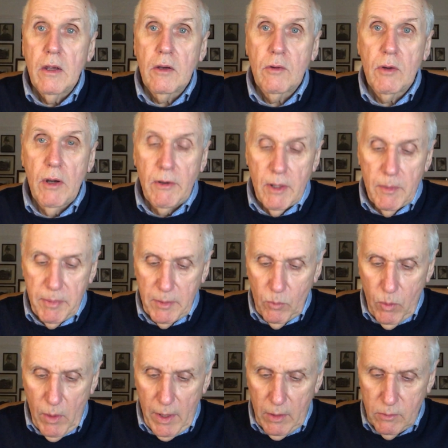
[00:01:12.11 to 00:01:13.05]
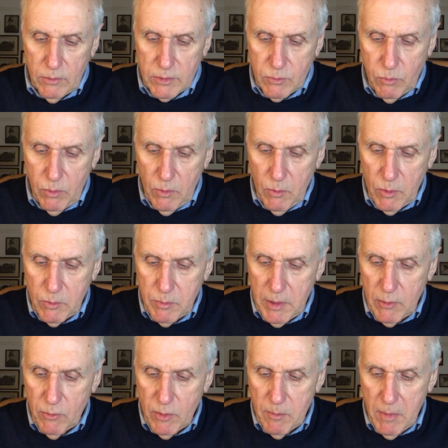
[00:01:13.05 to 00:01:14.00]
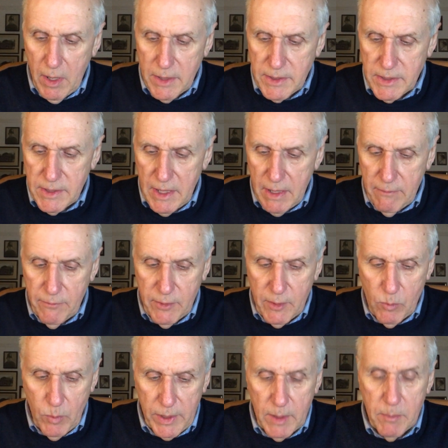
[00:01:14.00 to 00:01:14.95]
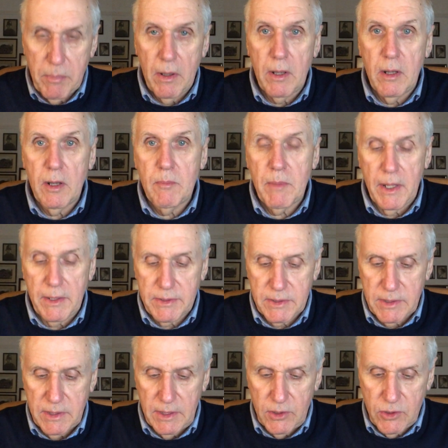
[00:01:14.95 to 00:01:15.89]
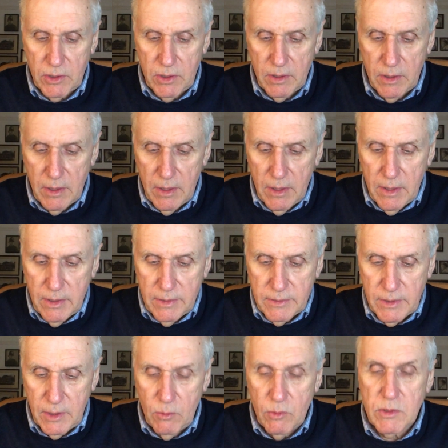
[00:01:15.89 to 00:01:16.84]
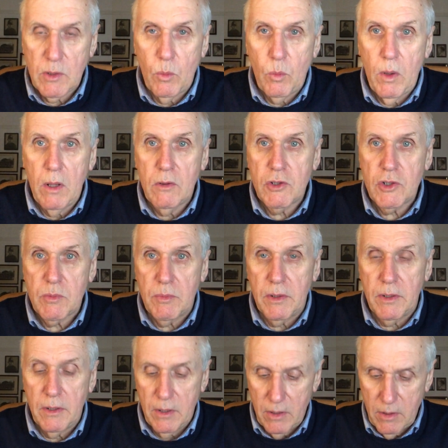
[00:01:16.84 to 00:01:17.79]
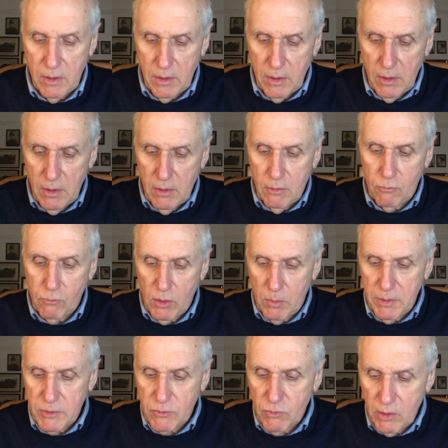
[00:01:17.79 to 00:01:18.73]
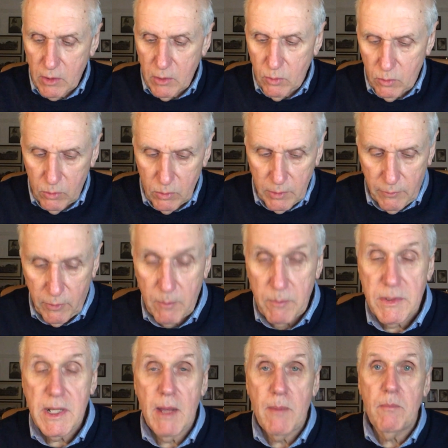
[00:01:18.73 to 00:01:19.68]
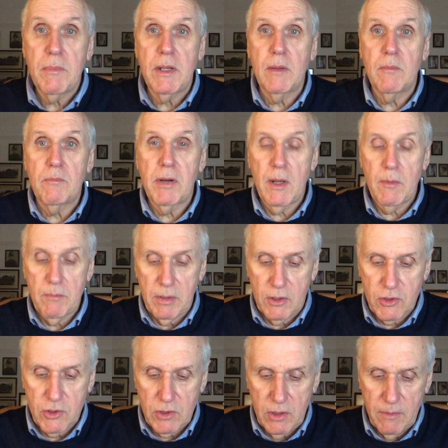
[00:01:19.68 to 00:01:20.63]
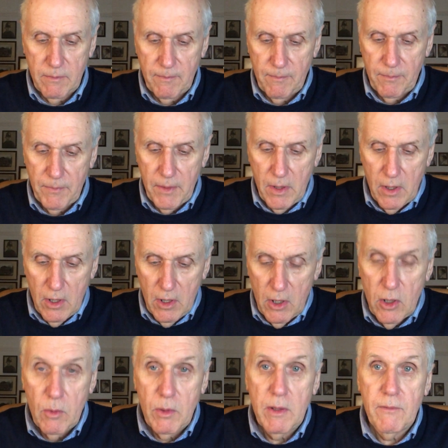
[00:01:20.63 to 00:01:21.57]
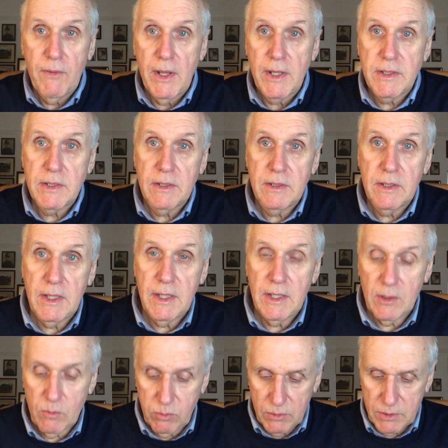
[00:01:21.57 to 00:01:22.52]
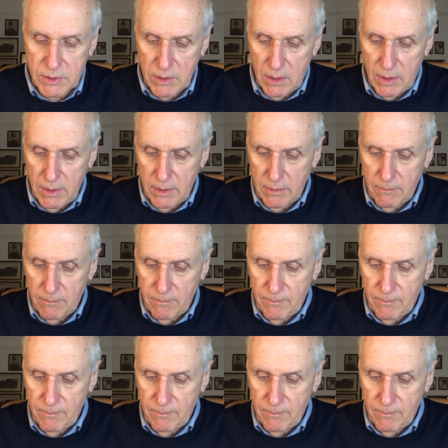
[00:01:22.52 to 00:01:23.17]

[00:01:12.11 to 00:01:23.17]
Grown up in Wales, we would be reminded every week by our maths teacher that it was a Welshman, Robert Recorde from Tenby in Pembrokeshire, who invented the equal sign.